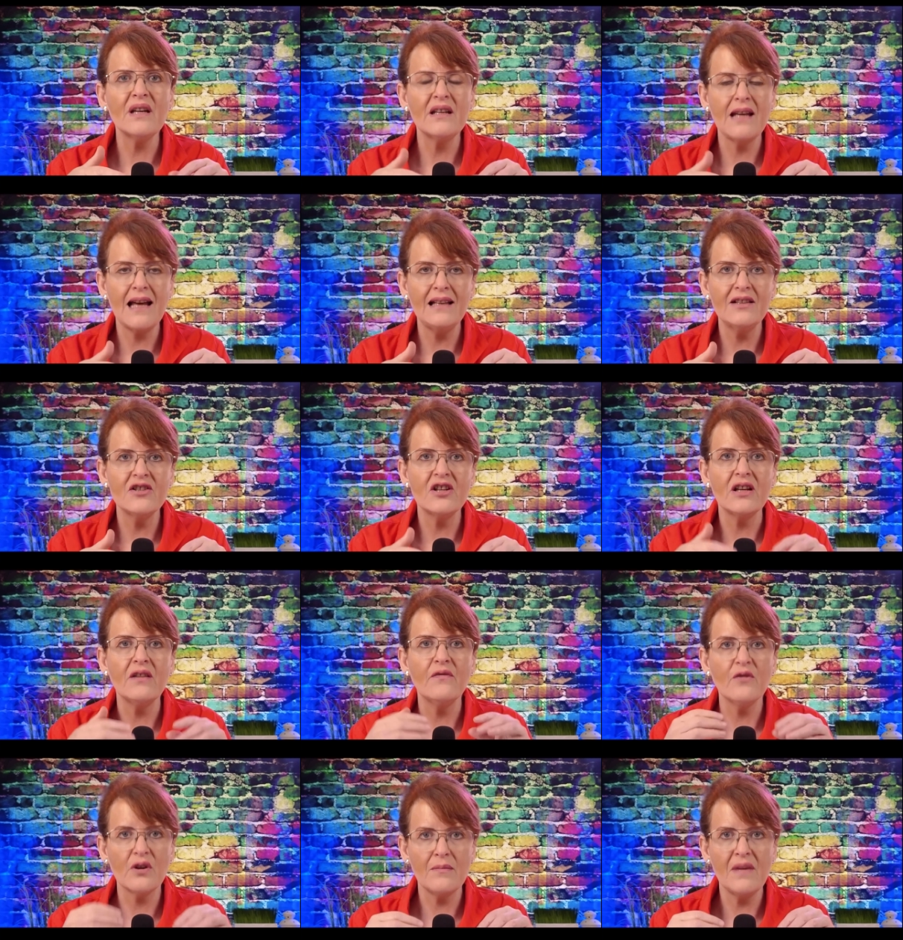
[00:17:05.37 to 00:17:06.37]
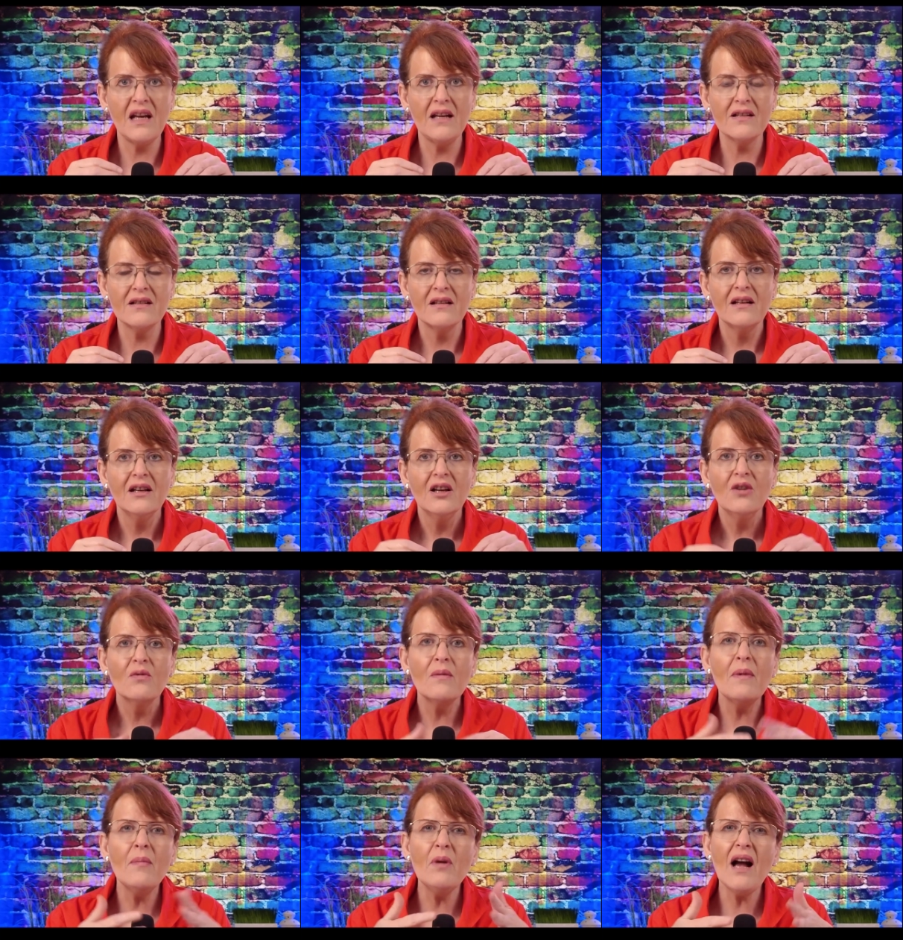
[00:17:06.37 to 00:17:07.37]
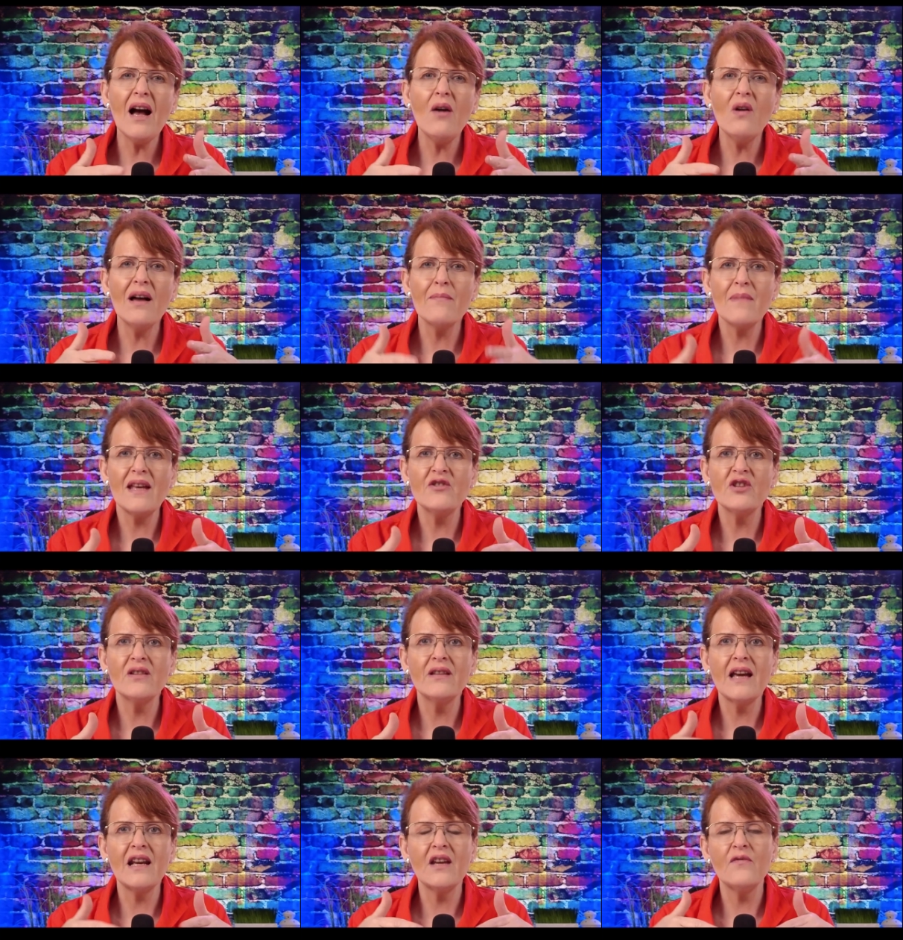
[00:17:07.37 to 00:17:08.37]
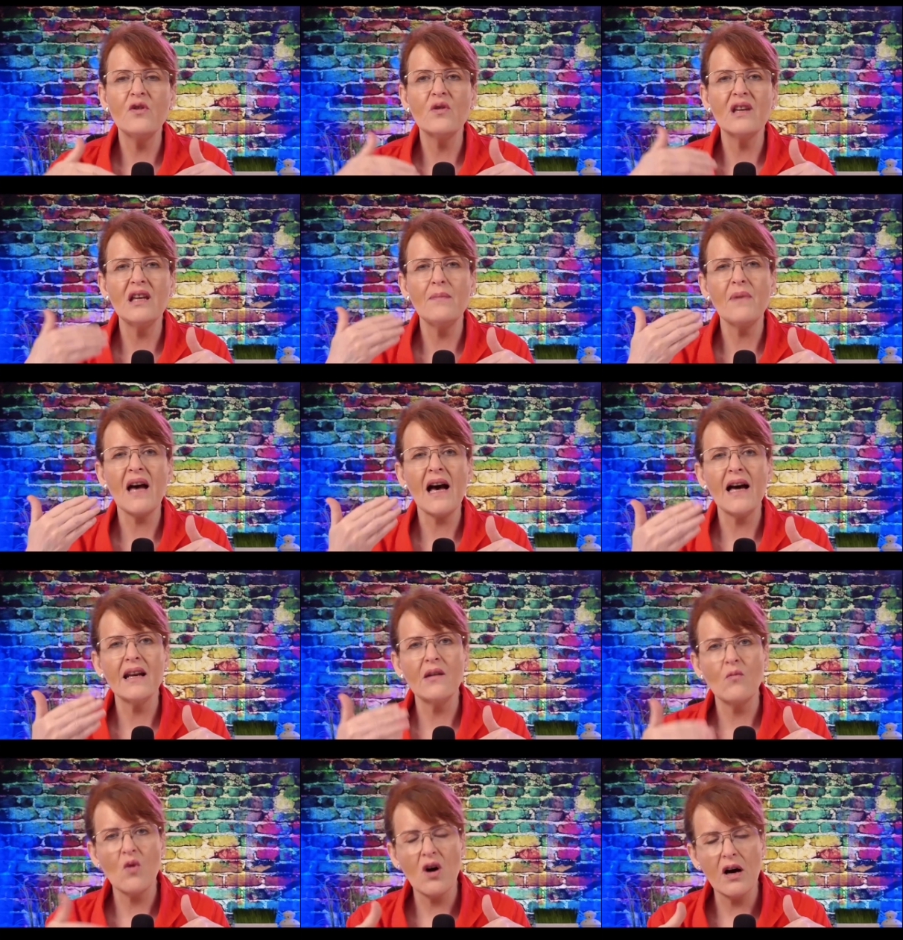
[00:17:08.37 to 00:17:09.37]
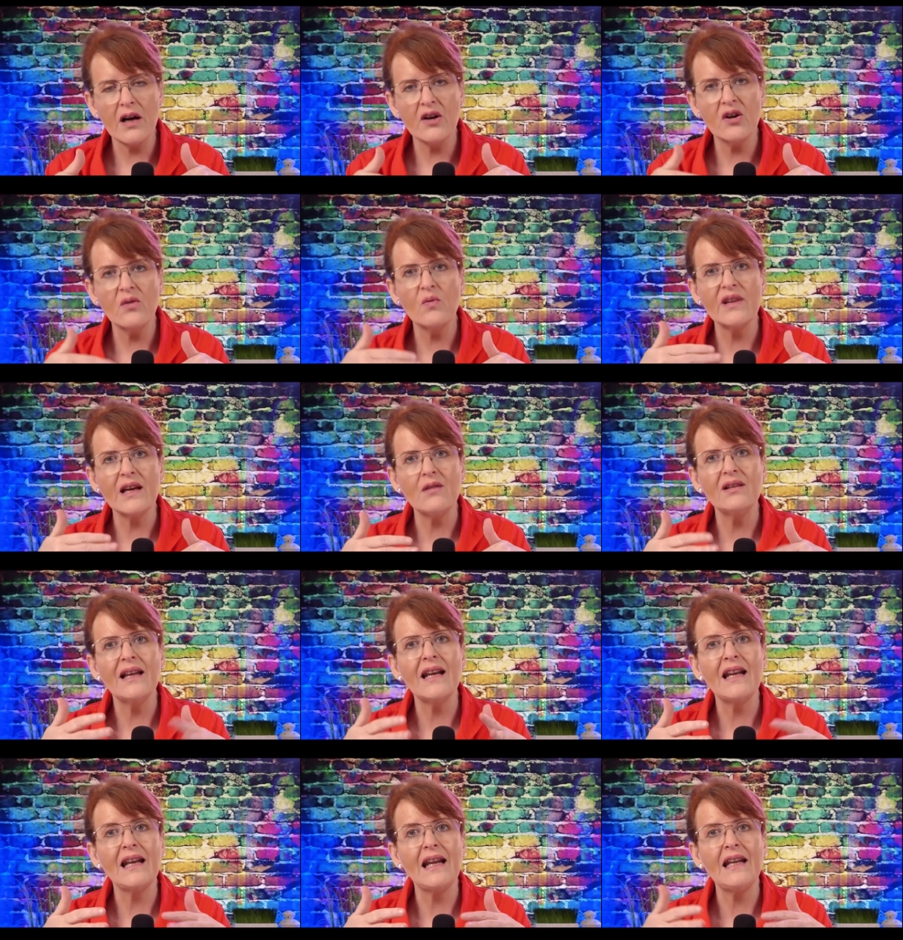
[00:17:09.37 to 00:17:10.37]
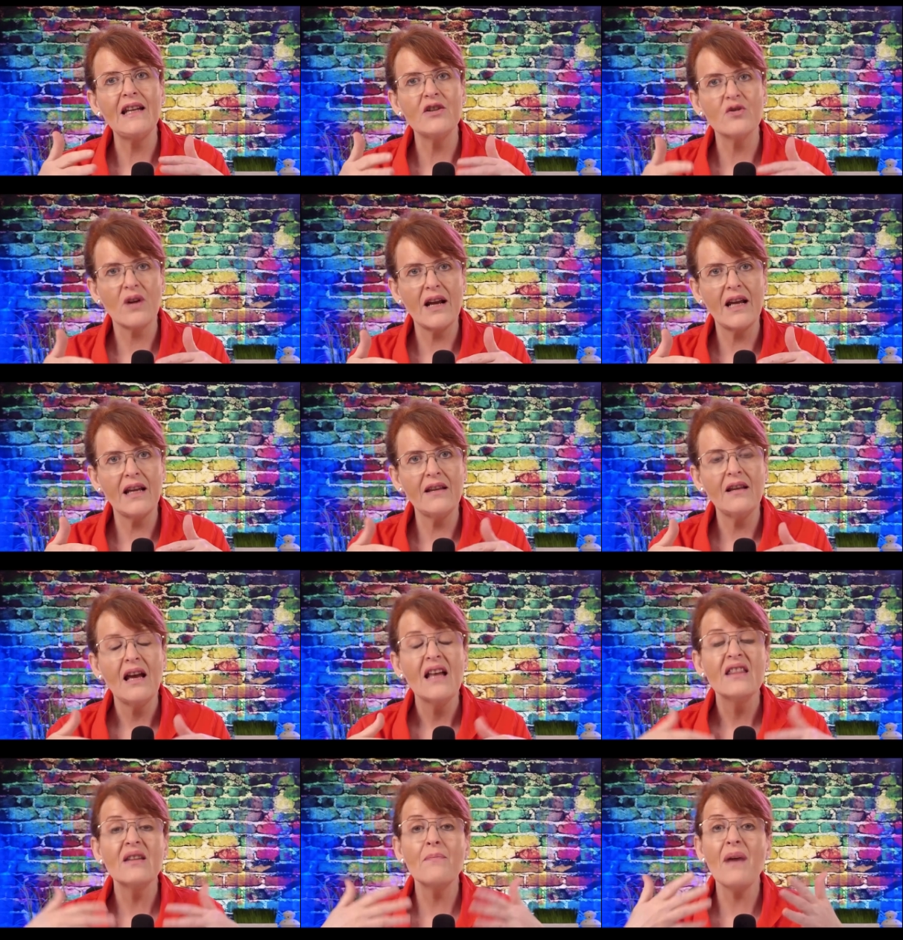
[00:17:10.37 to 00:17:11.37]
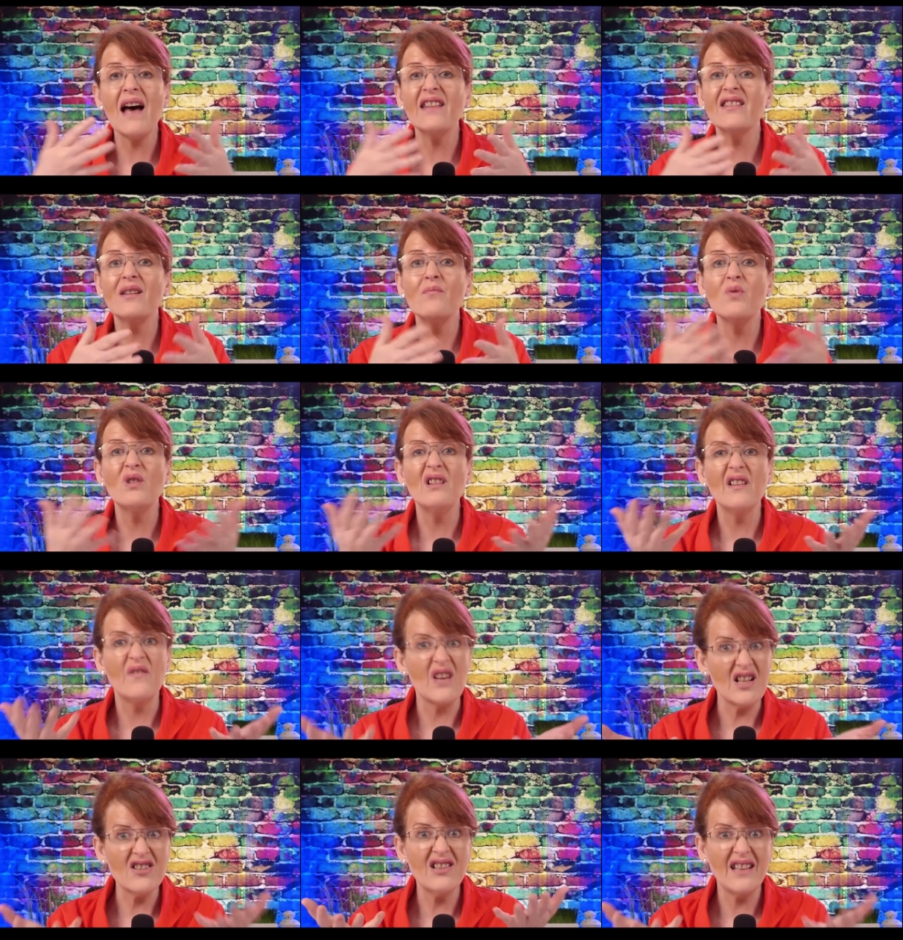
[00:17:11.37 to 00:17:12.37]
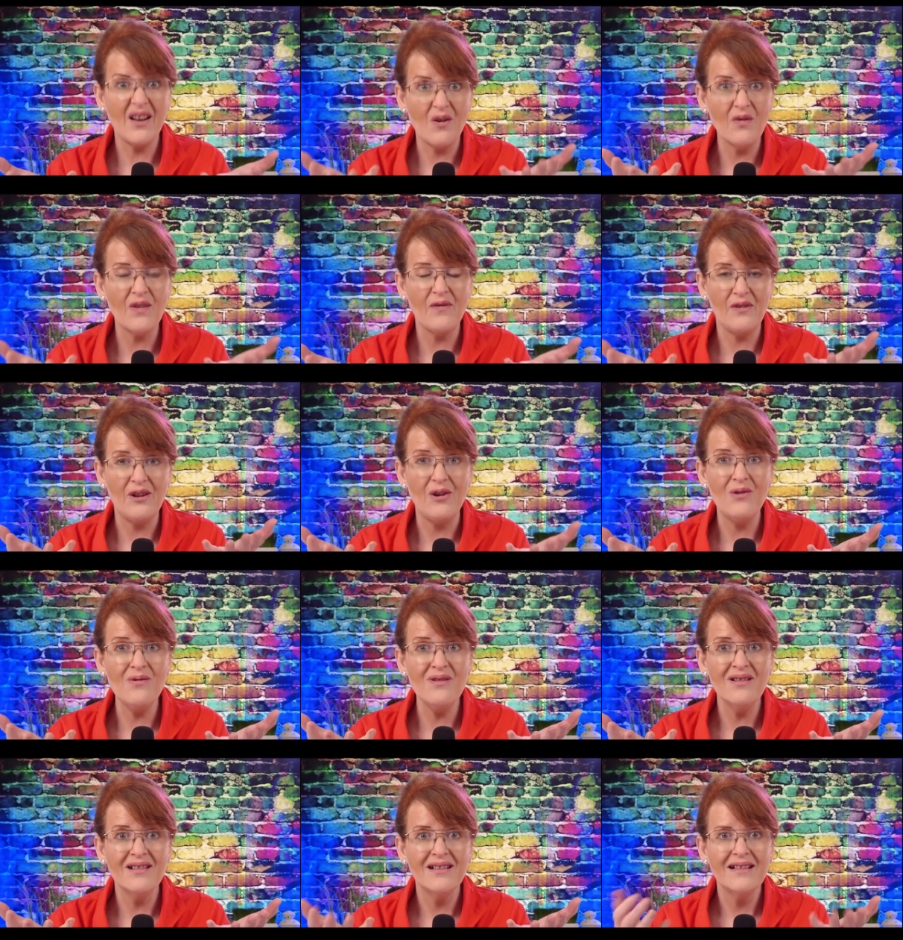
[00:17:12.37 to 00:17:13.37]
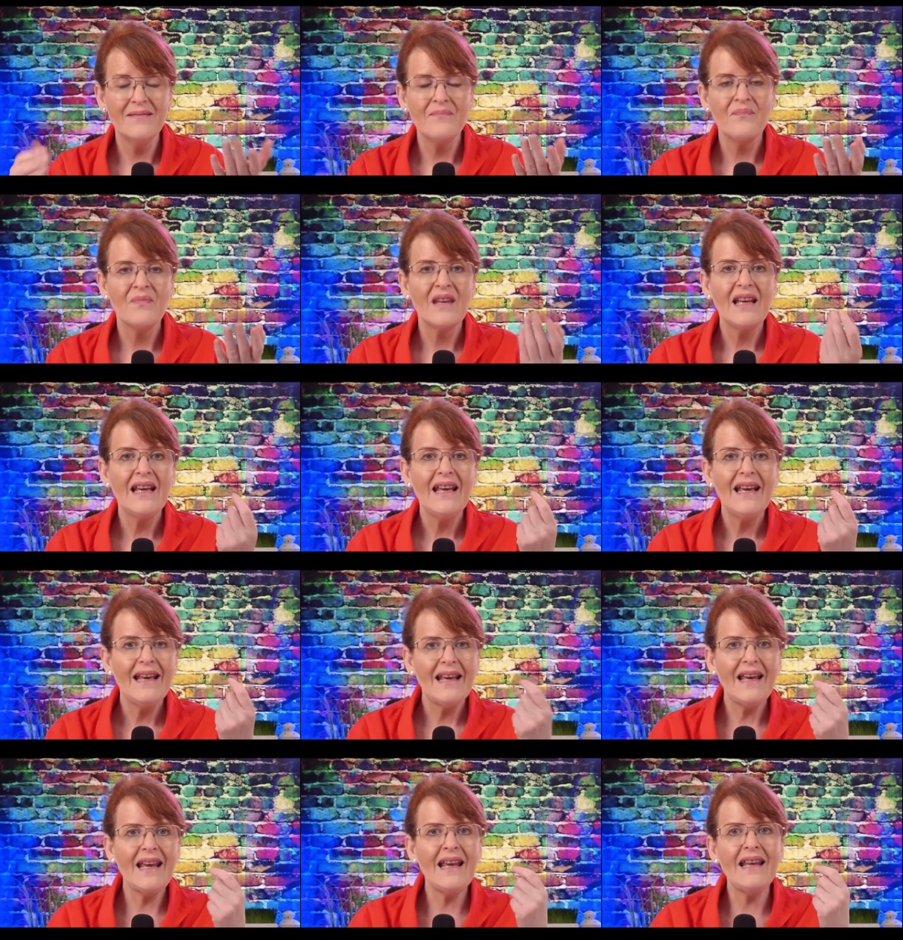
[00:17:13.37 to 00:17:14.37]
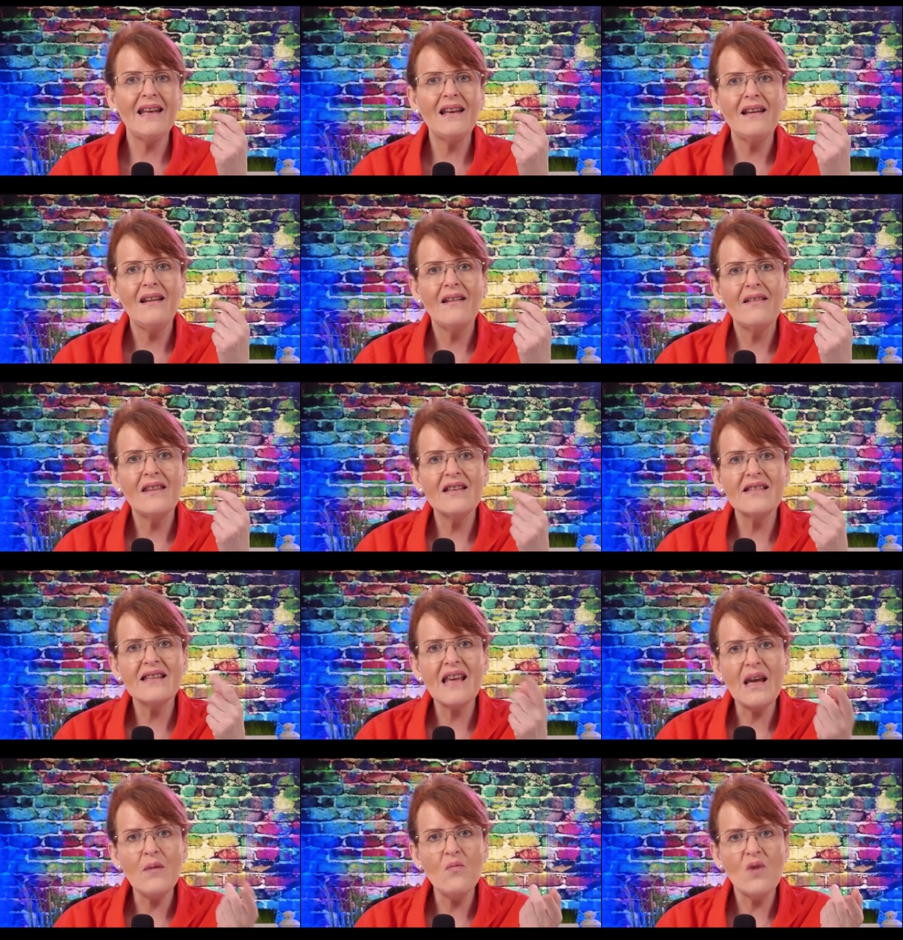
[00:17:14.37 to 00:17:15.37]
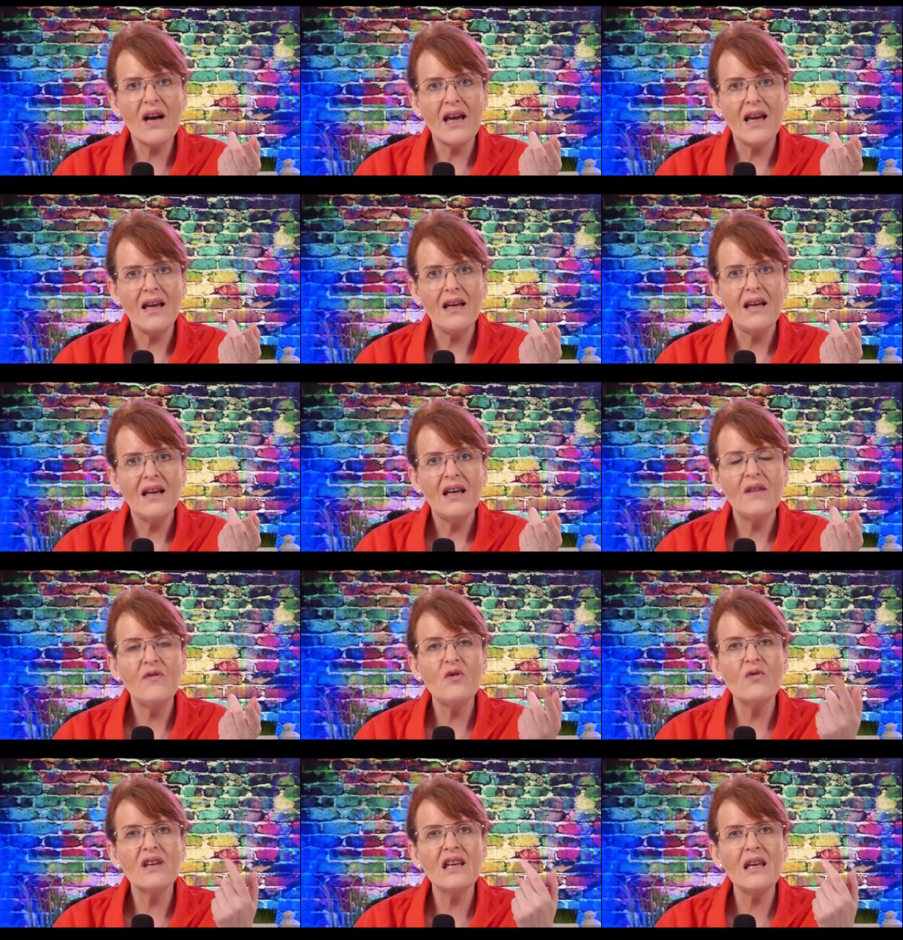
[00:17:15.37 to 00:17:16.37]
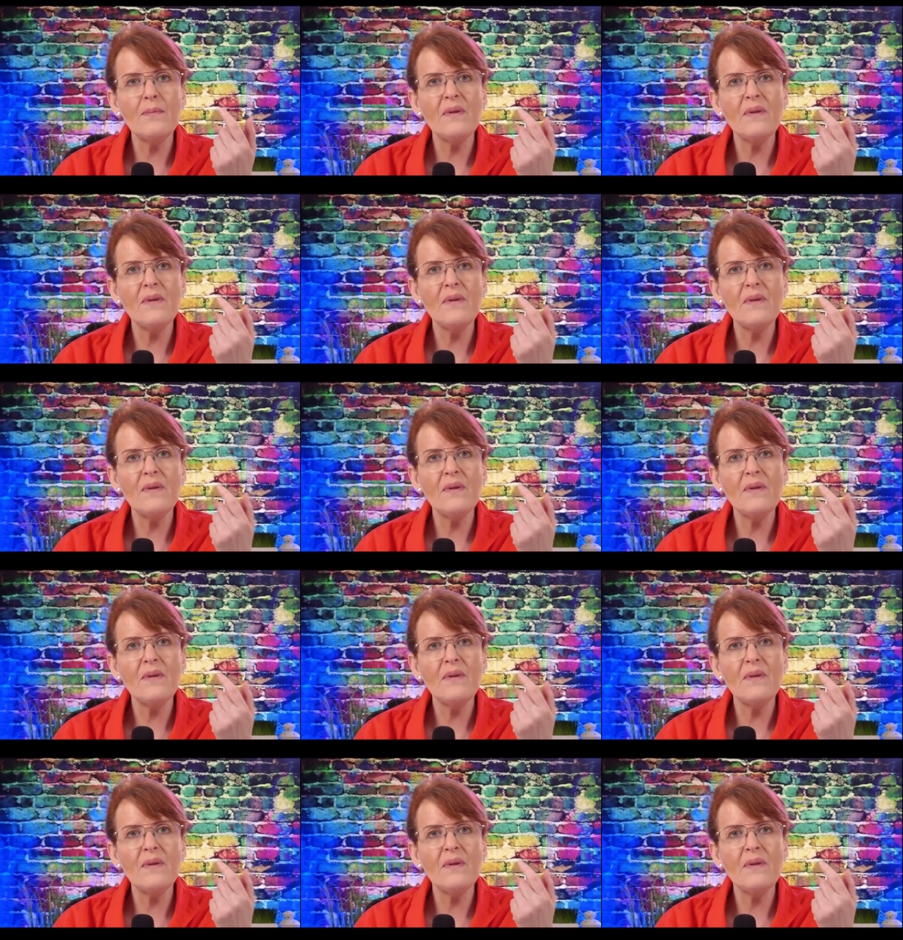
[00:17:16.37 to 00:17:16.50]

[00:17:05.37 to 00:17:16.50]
analogy for a minute. Remember how I mentioned that if you keep adding water without letting any drain, the bathtub will eventually overflow? In the same way, if you keep